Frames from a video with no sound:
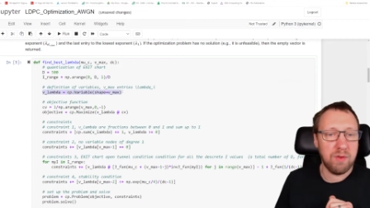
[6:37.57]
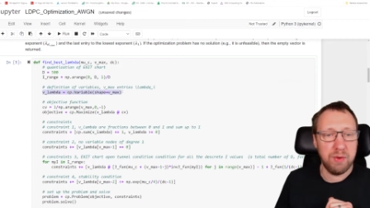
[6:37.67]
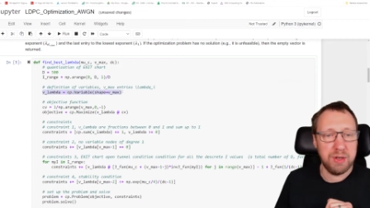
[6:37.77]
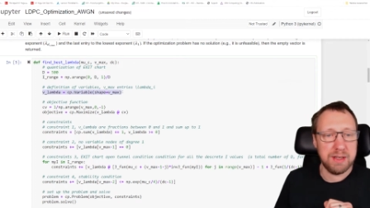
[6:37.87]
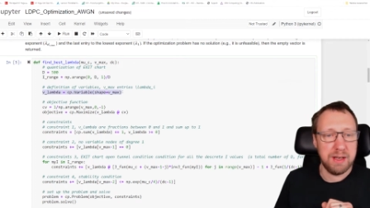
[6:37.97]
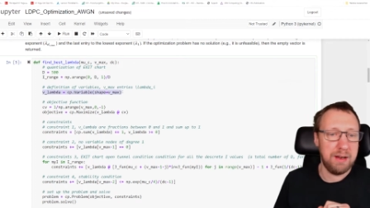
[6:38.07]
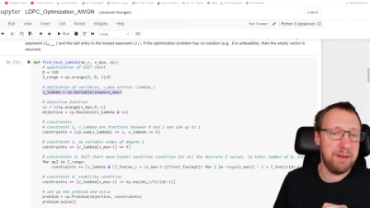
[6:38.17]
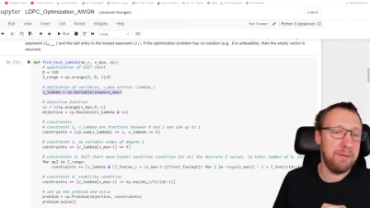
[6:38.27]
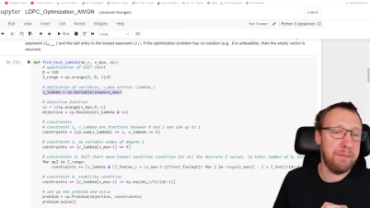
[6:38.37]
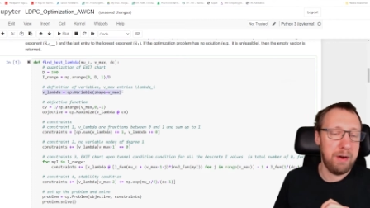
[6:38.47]
which is a
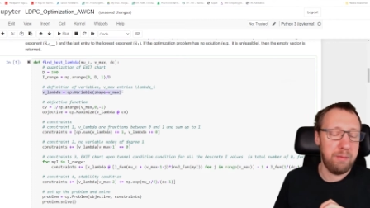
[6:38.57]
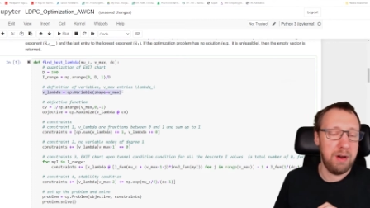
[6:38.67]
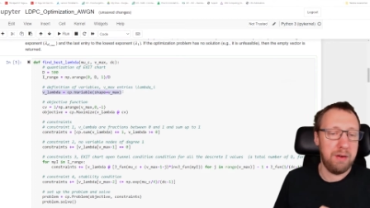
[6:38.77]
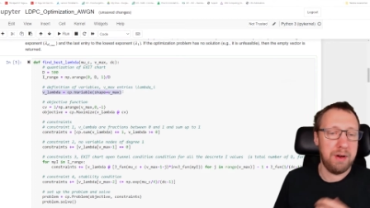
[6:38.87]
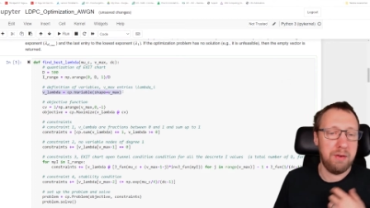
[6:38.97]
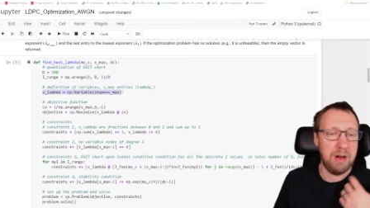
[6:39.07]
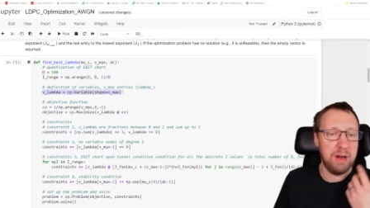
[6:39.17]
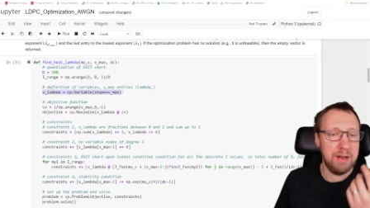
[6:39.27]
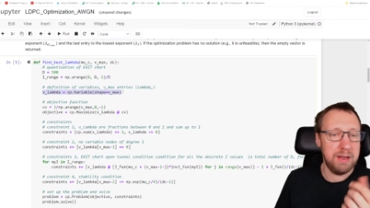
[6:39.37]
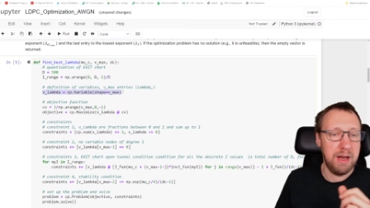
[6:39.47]
variable of our
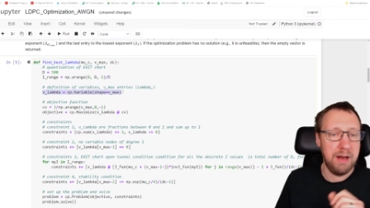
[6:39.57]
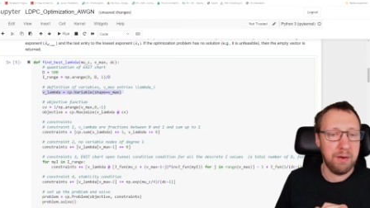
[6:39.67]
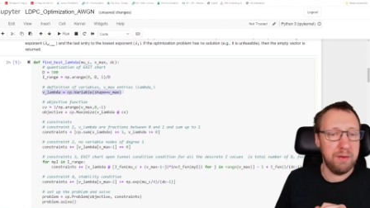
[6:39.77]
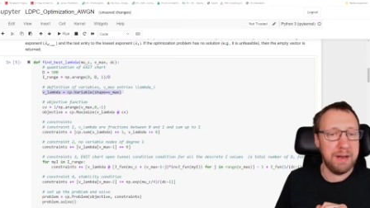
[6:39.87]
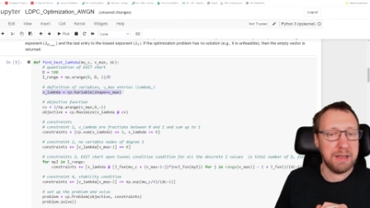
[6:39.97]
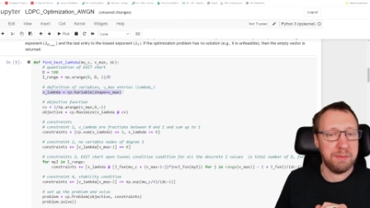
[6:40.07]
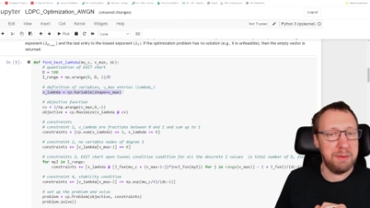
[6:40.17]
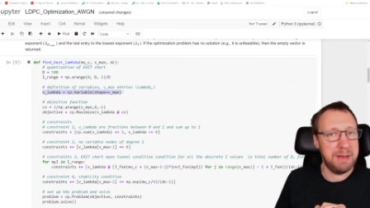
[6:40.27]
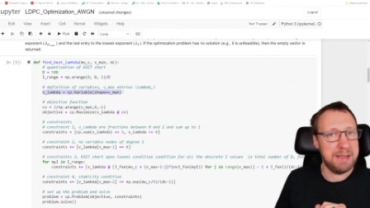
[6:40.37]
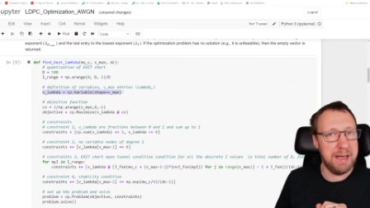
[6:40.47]
convex
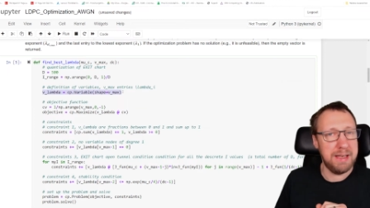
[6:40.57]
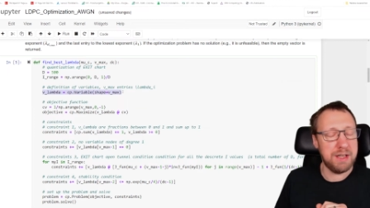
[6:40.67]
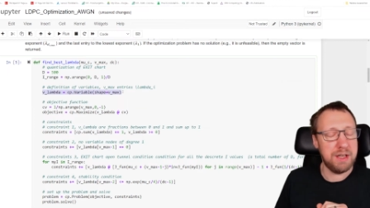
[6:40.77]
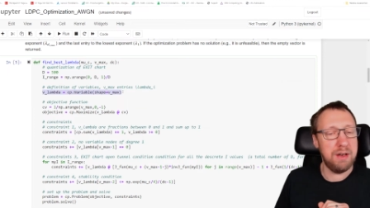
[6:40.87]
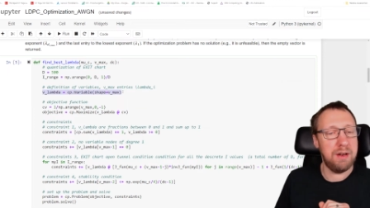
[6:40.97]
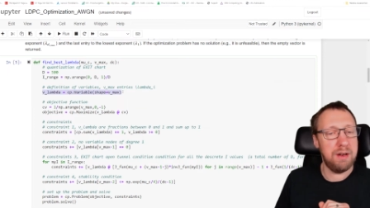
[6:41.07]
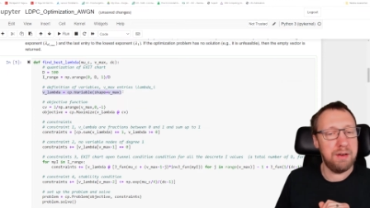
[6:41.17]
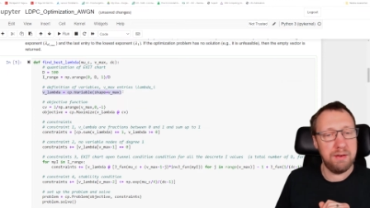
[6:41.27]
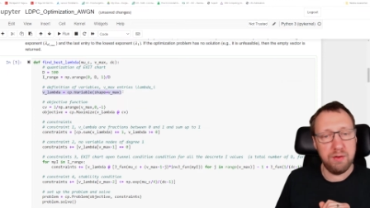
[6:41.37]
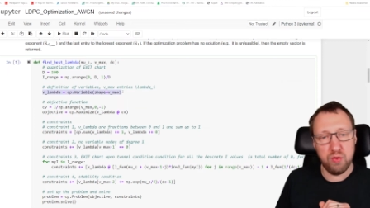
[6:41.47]
optimization
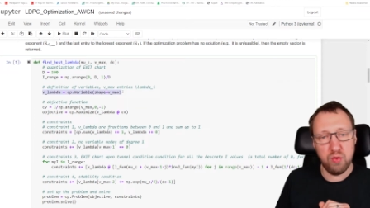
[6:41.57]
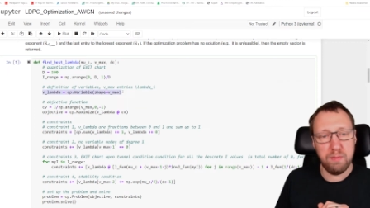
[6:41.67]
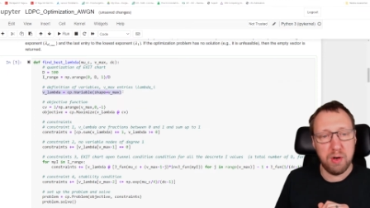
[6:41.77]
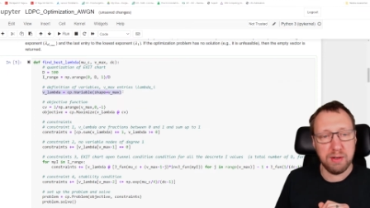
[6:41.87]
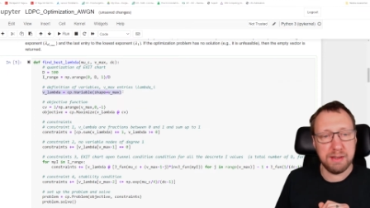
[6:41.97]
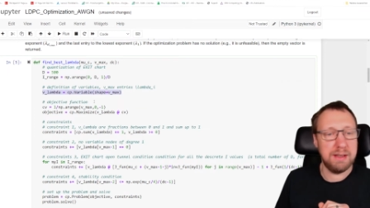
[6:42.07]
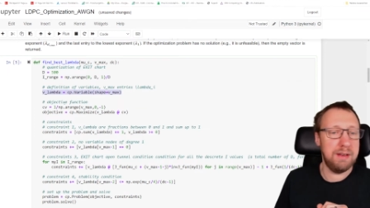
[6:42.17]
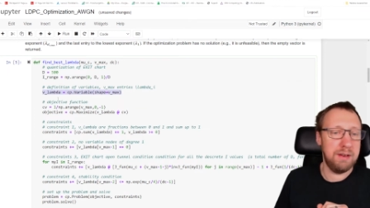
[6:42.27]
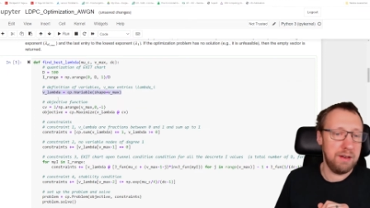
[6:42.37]
toolbox.